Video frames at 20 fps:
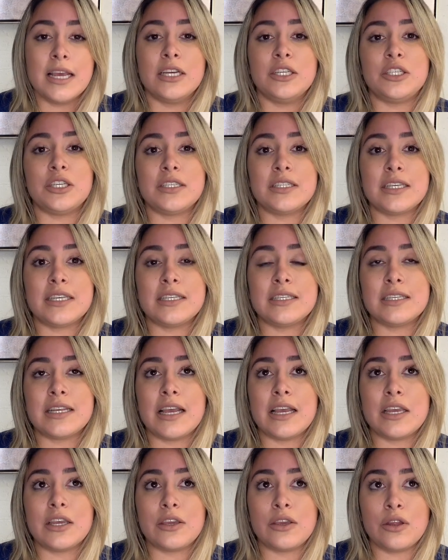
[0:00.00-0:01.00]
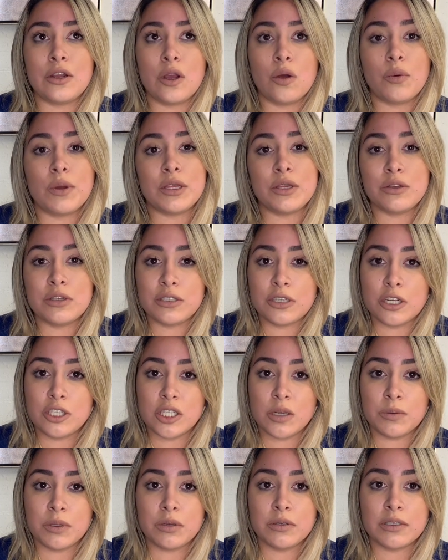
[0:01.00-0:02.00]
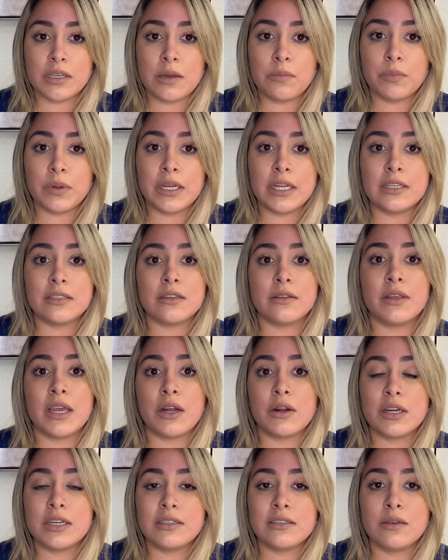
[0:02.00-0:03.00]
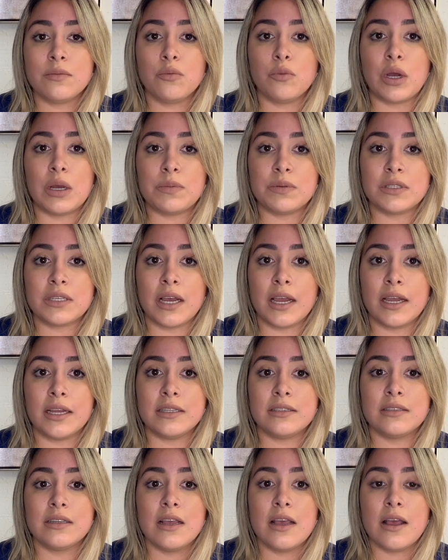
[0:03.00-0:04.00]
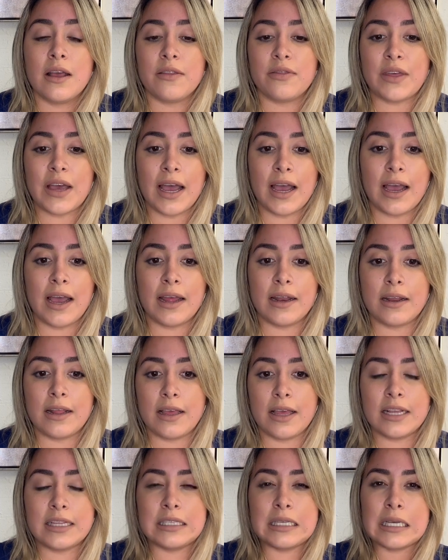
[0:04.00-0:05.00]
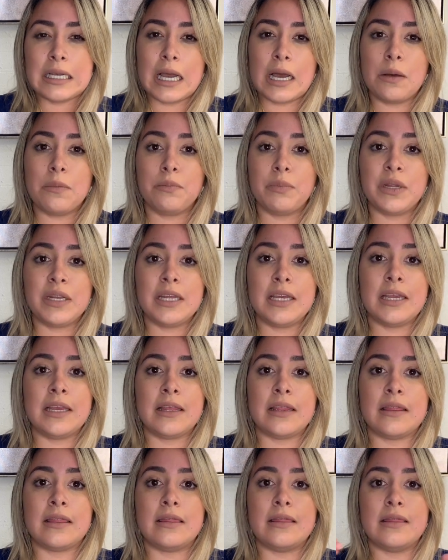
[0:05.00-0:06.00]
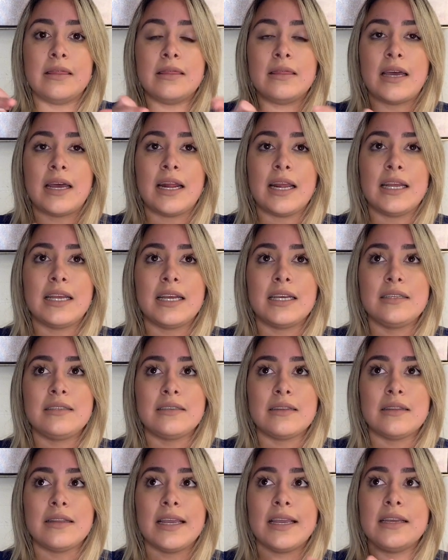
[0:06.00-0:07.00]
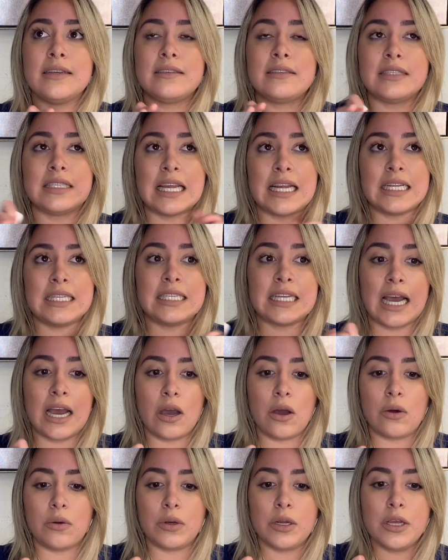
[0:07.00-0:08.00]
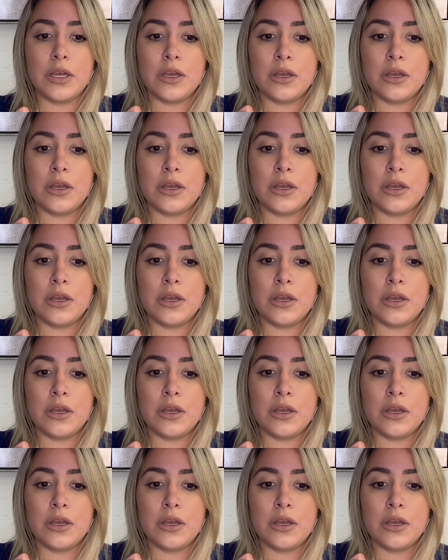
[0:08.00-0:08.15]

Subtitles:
Just because, when you search up those companies, there are some websites that it's a company that I guess they send out